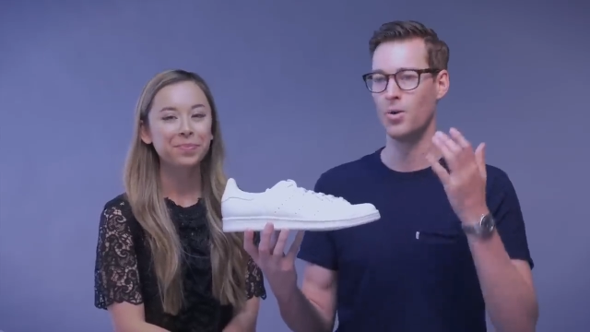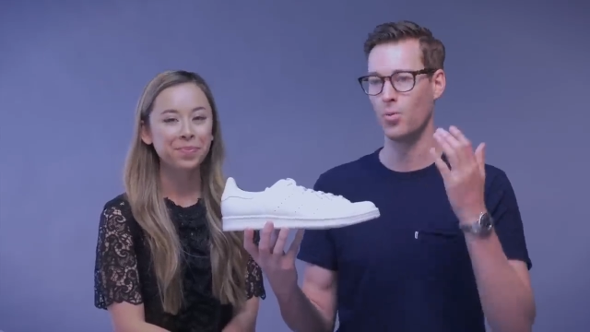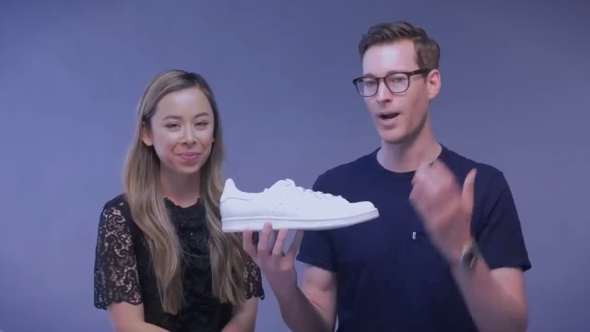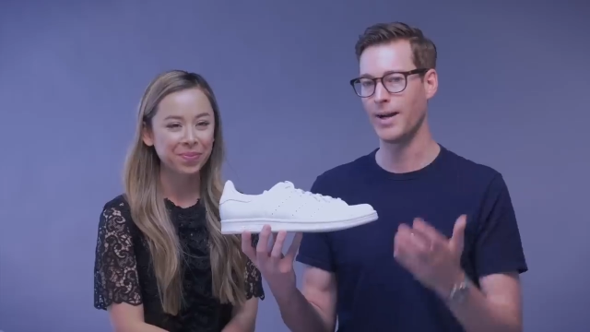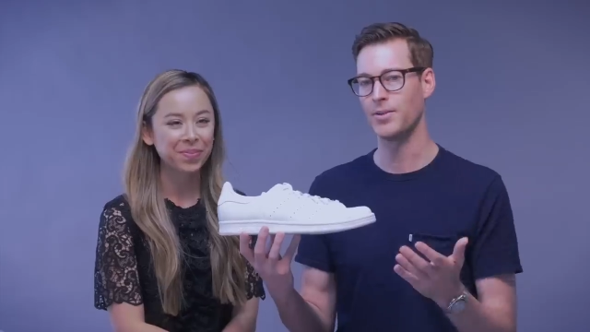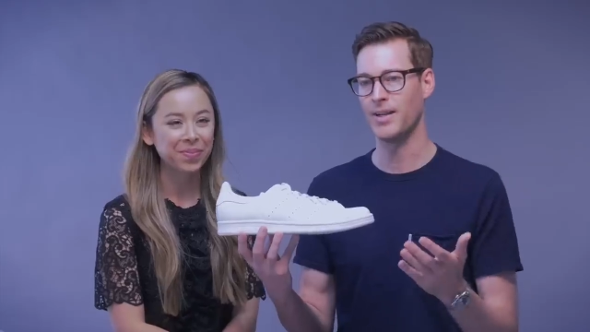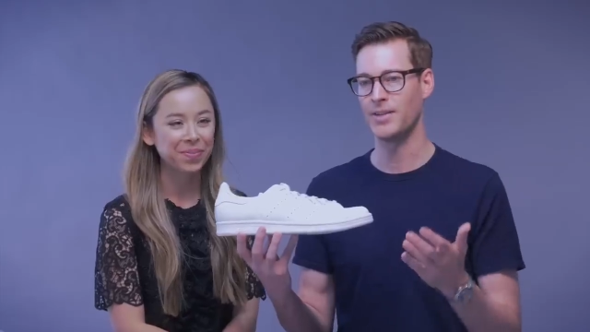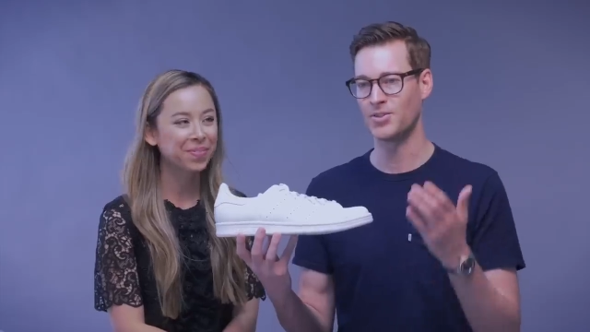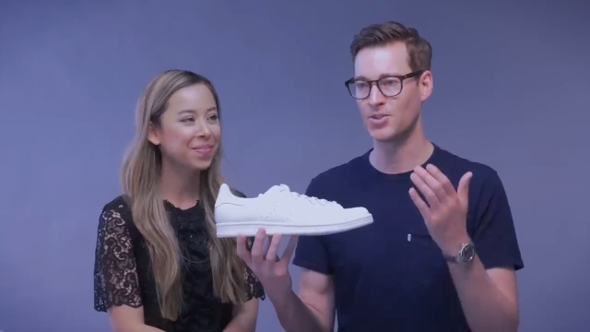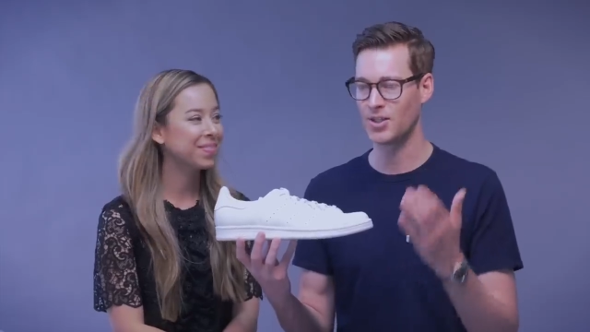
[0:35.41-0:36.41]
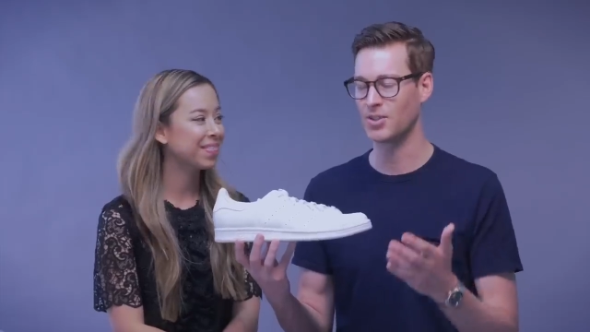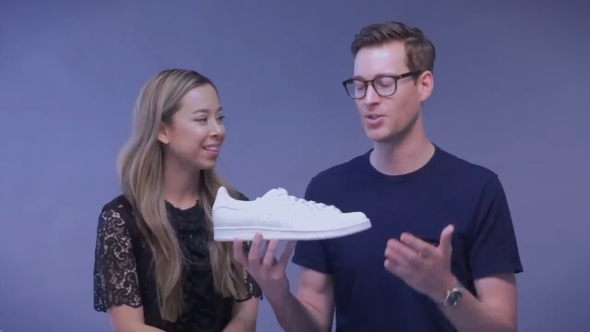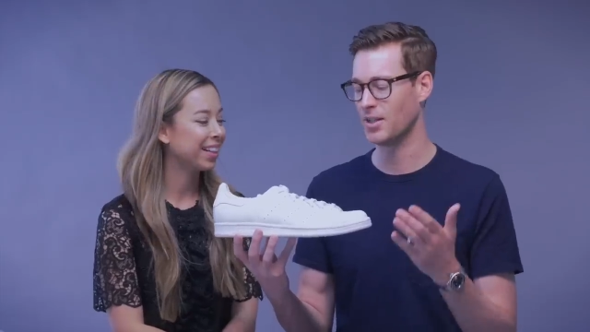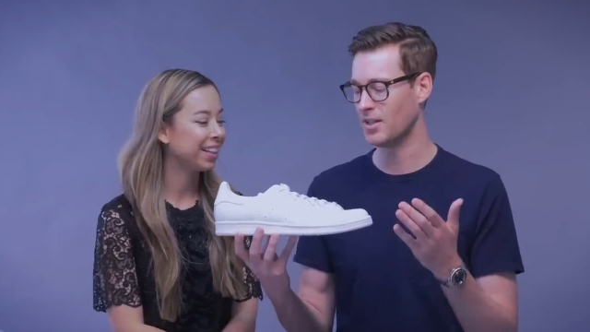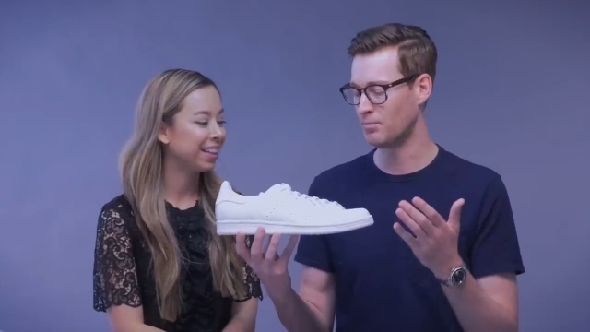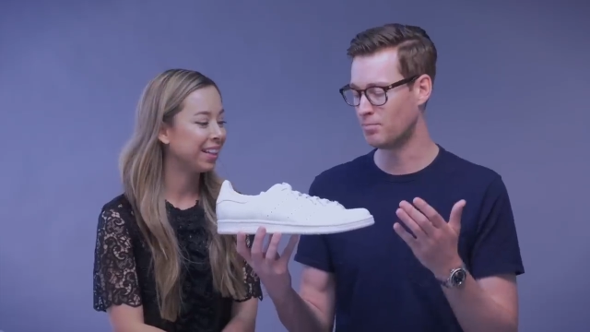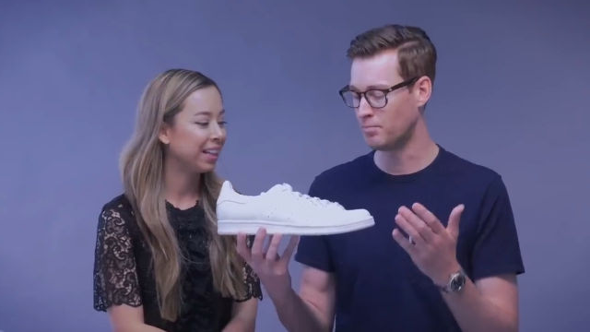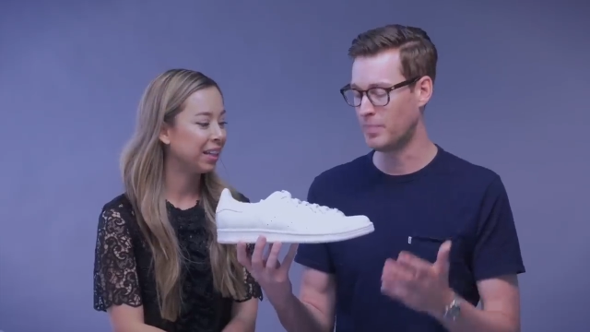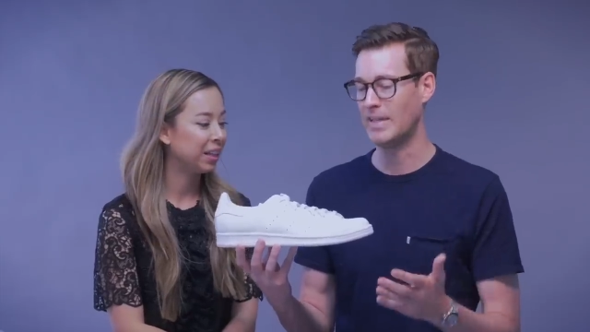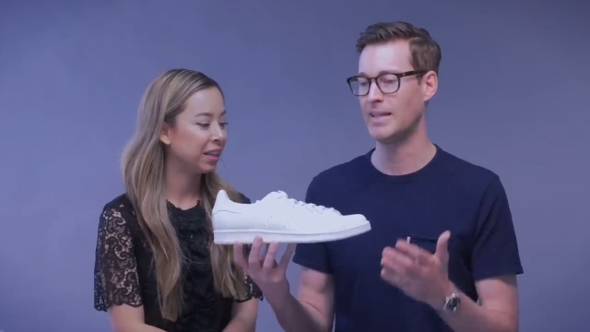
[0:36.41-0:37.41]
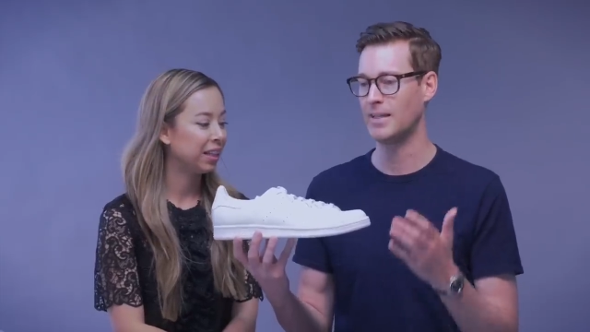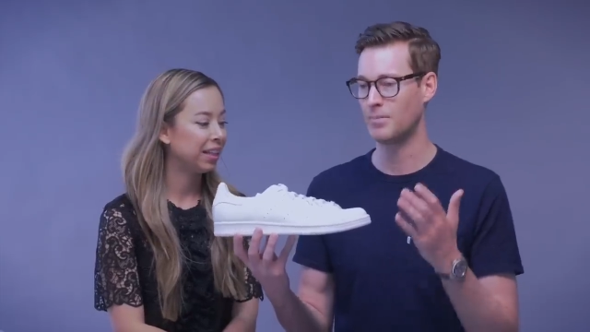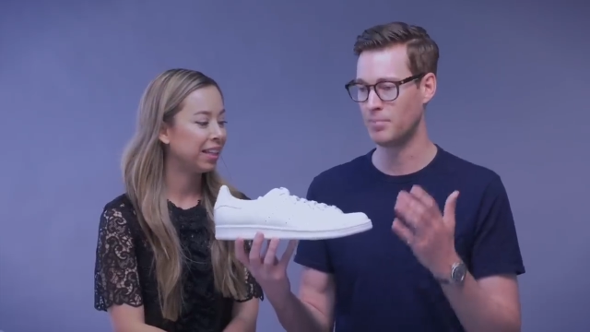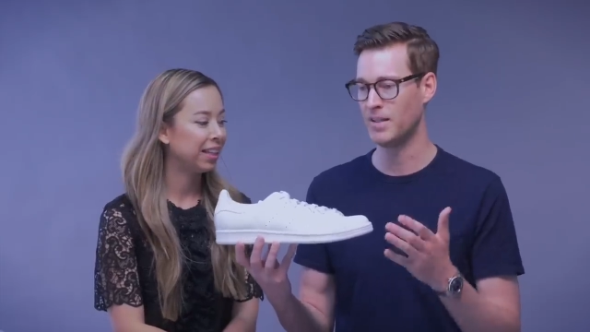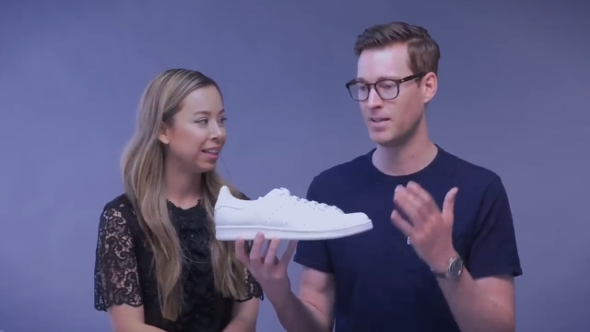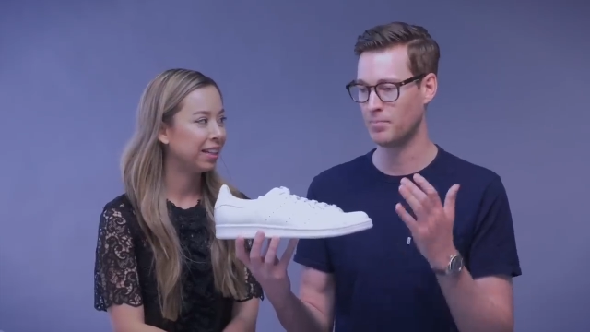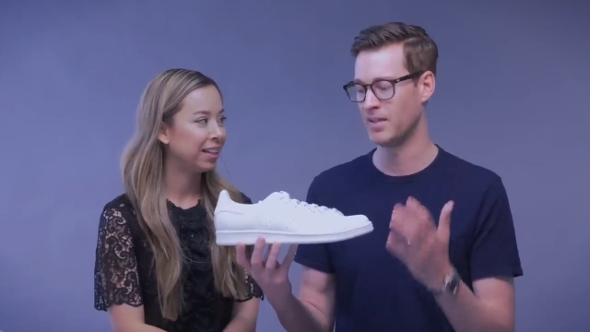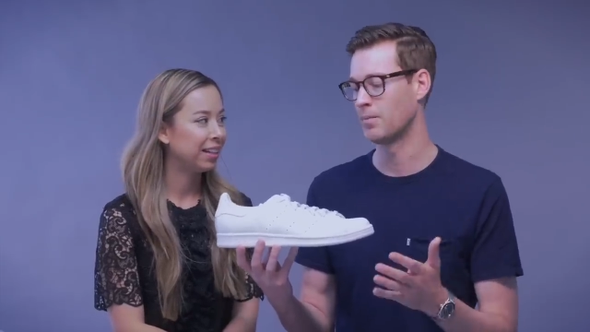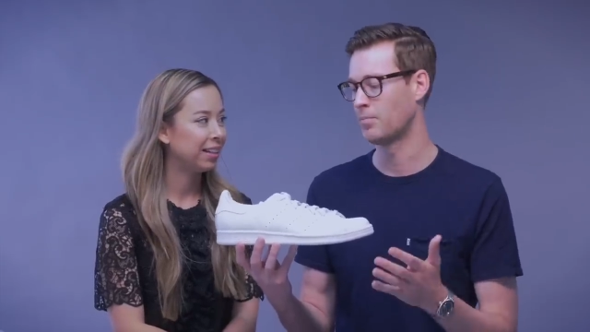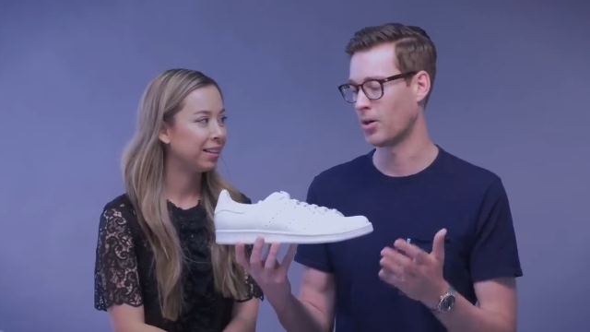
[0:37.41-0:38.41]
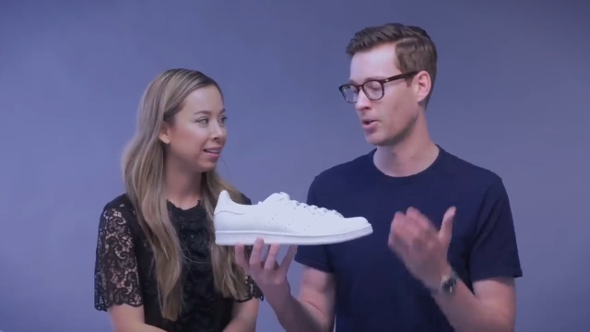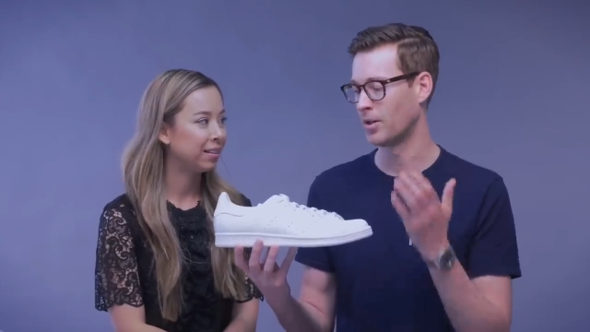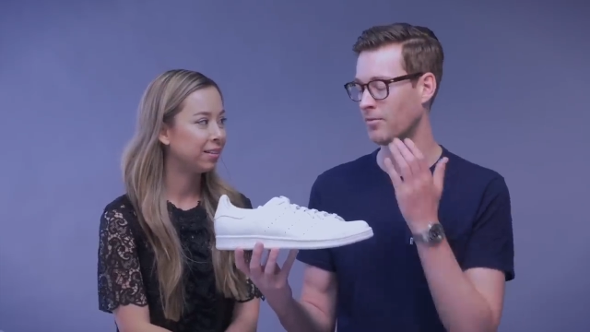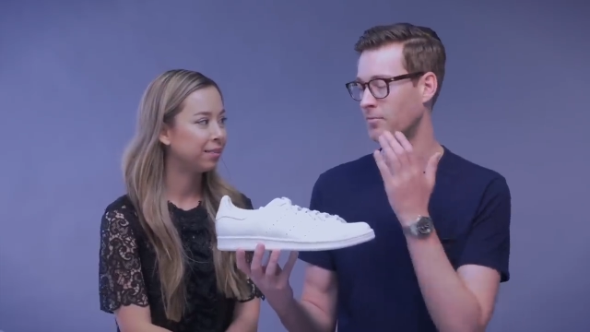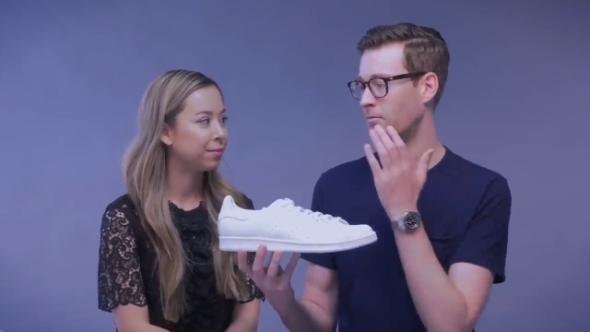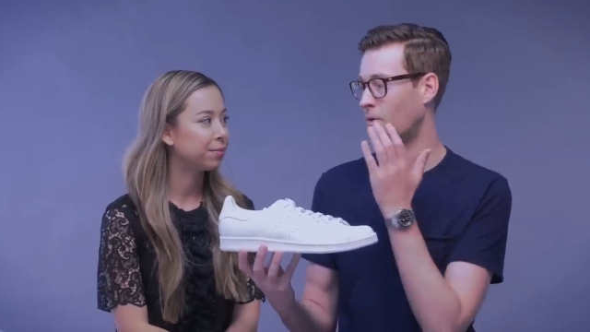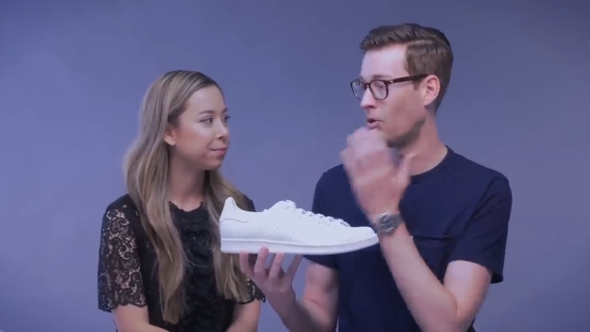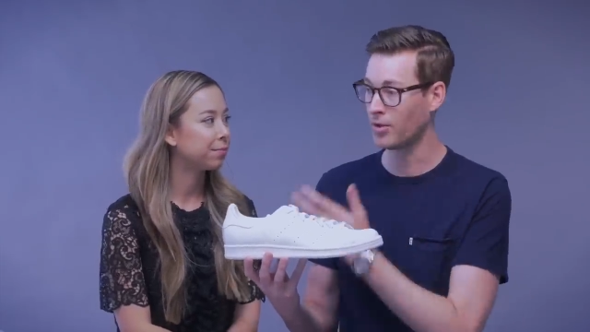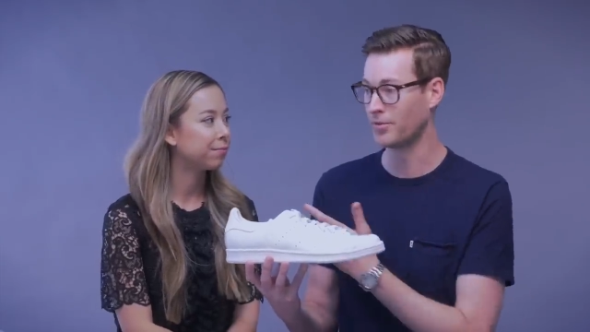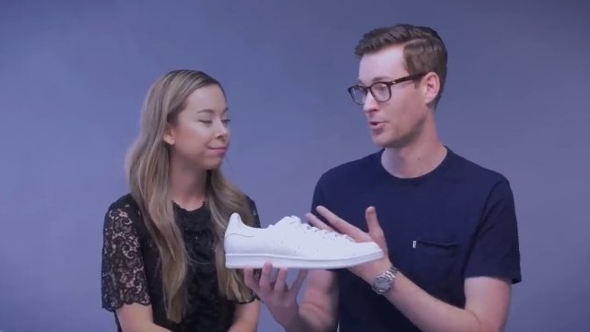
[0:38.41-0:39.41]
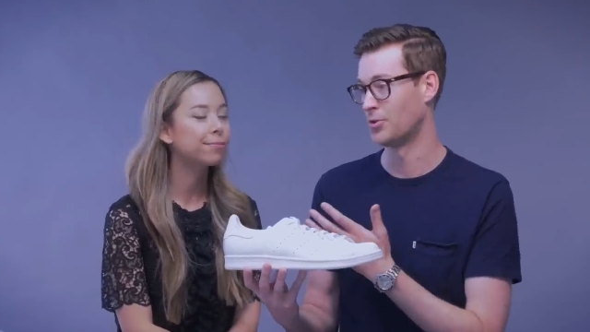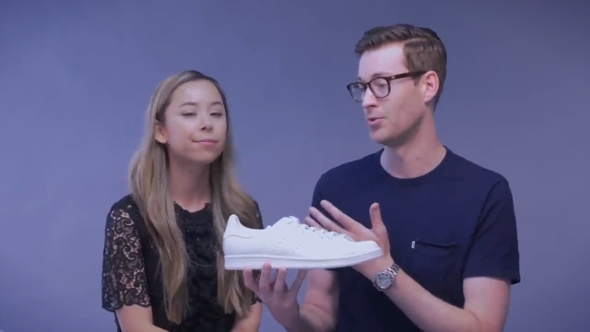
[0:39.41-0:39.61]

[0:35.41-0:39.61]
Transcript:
Speaker 1: Why are they such a big, big, big part of all of the